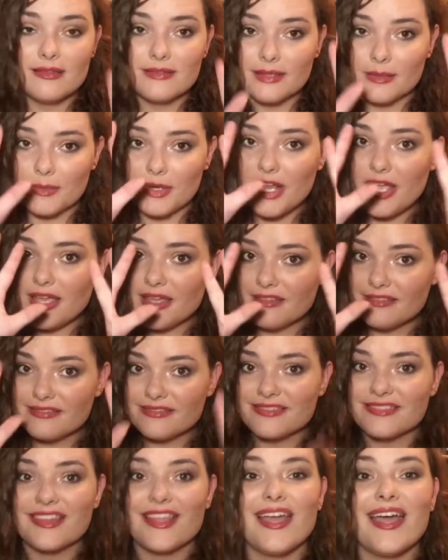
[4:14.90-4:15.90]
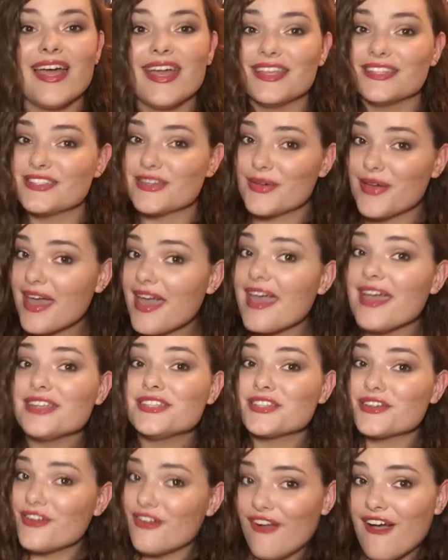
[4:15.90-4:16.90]
Number eight, it's okay
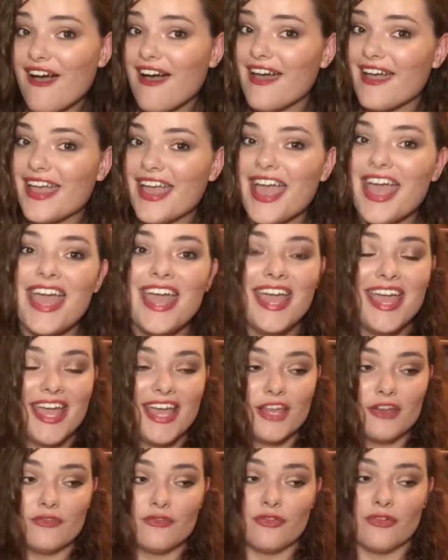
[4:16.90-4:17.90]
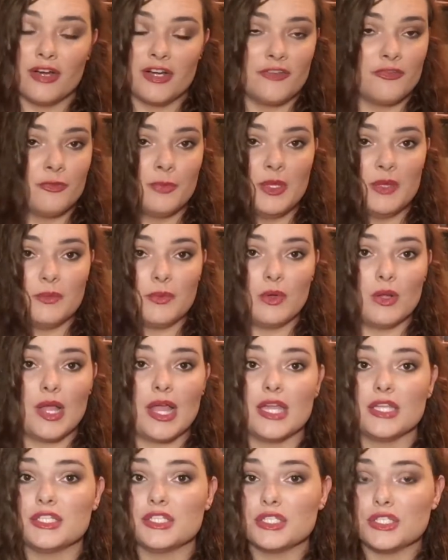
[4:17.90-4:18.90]
to cry in front of people
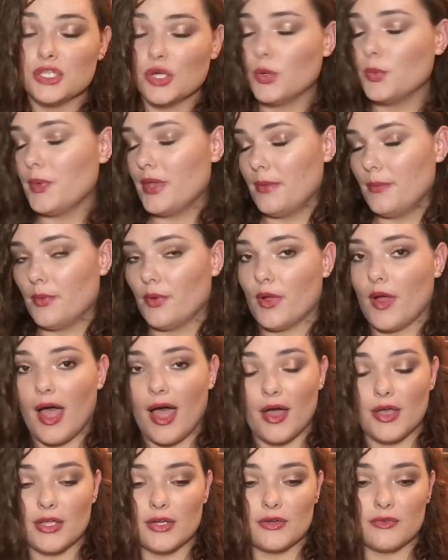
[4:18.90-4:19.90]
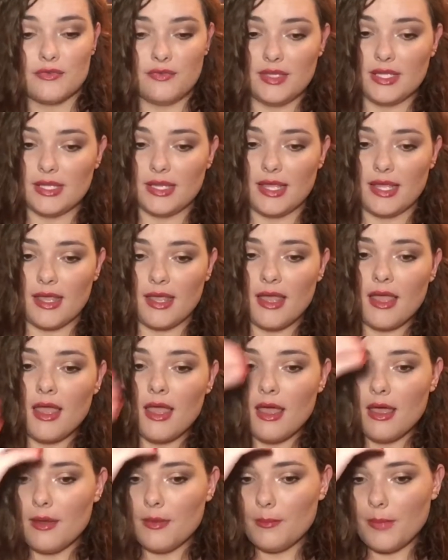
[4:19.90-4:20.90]
and to show people how you're feeling.
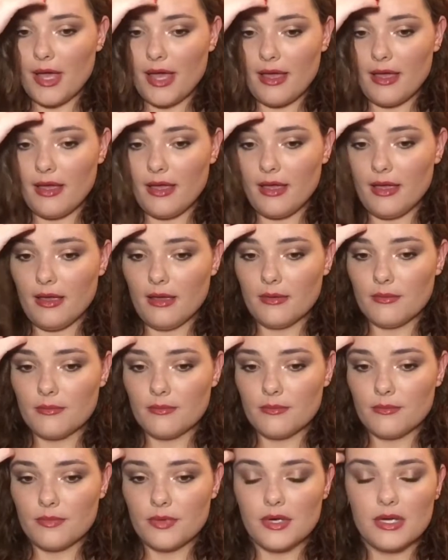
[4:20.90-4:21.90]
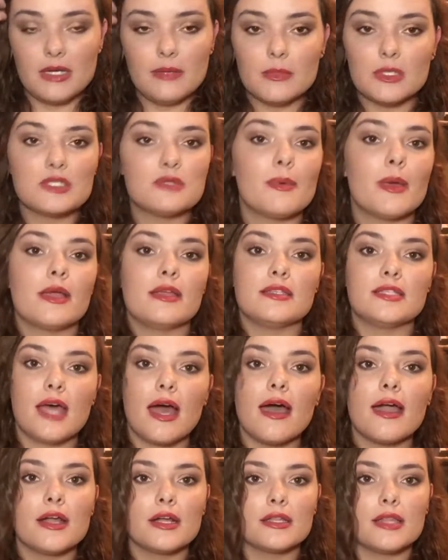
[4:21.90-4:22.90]
Pretty much my
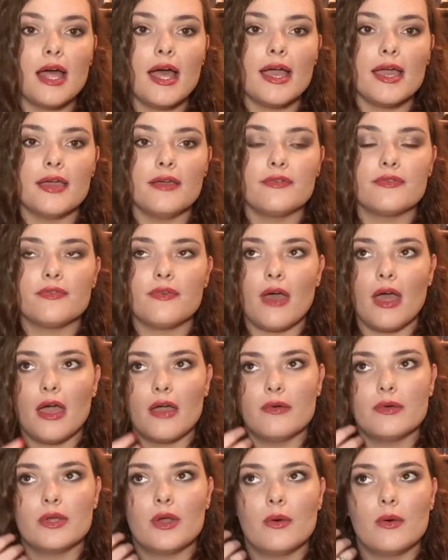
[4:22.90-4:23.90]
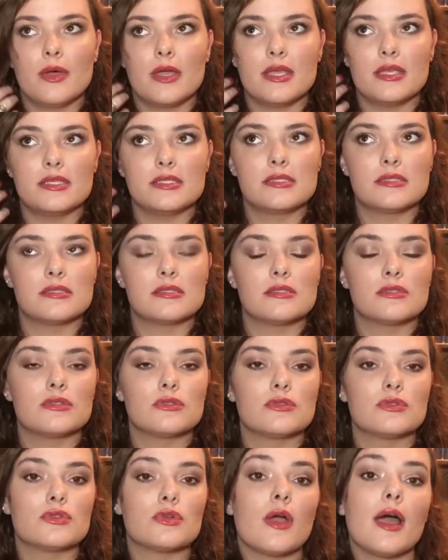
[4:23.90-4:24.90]
entire life, I would always
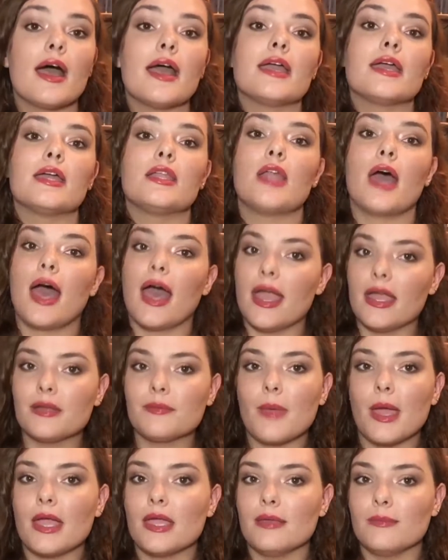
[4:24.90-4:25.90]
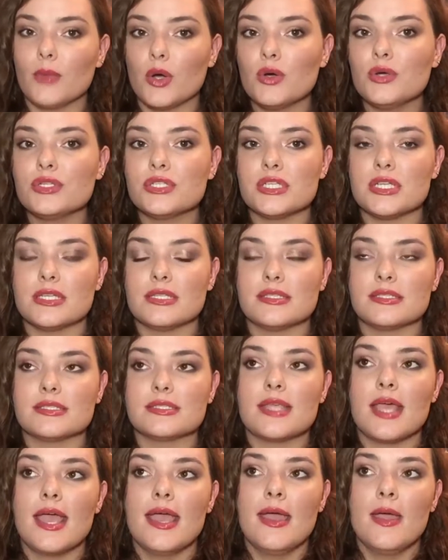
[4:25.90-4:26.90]
try and hide my emotions